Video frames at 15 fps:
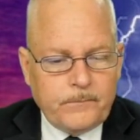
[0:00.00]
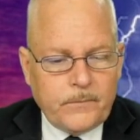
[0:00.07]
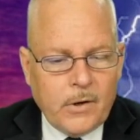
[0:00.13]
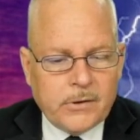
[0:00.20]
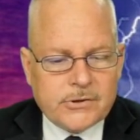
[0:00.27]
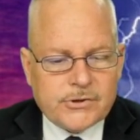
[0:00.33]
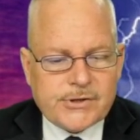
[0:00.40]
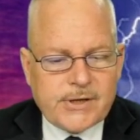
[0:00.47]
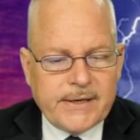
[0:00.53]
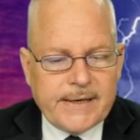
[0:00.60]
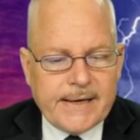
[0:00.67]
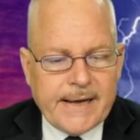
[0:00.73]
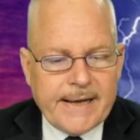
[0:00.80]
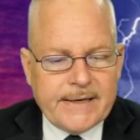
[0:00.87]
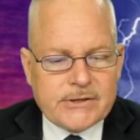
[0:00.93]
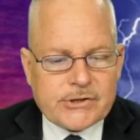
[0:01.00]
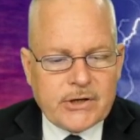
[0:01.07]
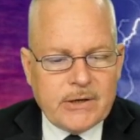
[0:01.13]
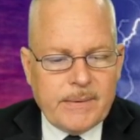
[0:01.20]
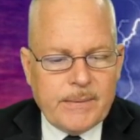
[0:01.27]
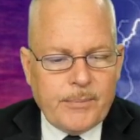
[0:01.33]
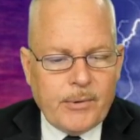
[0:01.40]
On Sunday night, it's
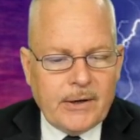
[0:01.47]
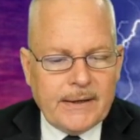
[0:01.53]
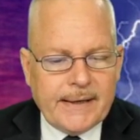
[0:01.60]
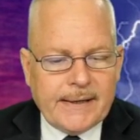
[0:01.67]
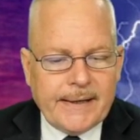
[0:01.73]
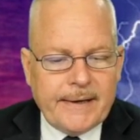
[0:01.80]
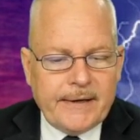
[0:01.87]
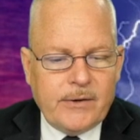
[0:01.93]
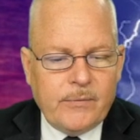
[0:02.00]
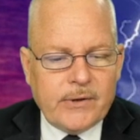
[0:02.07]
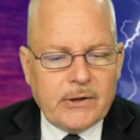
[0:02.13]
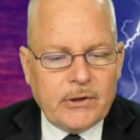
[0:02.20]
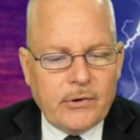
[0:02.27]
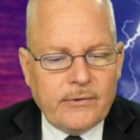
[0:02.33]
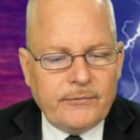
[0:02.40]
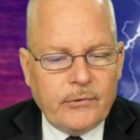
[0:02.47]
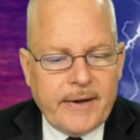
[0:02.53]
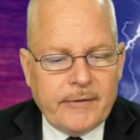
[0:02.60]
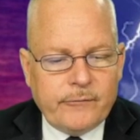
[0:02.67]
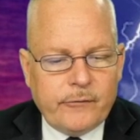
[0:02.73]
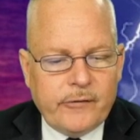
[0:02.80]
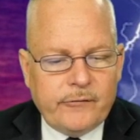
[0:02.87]
going to be partly cloudy with a low of
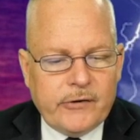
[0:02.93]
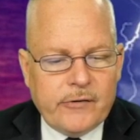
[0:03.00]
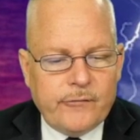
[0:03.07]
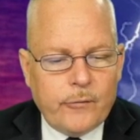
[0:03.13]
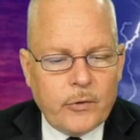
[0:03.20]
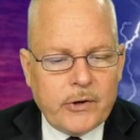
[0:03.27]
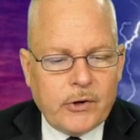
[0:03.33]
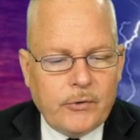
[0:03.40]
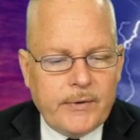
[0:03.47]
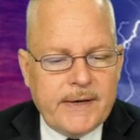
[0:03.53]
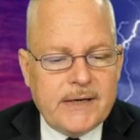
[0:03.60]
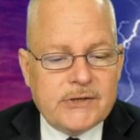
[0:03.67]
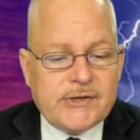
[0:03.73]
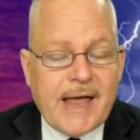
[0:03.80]
around 54 degrees.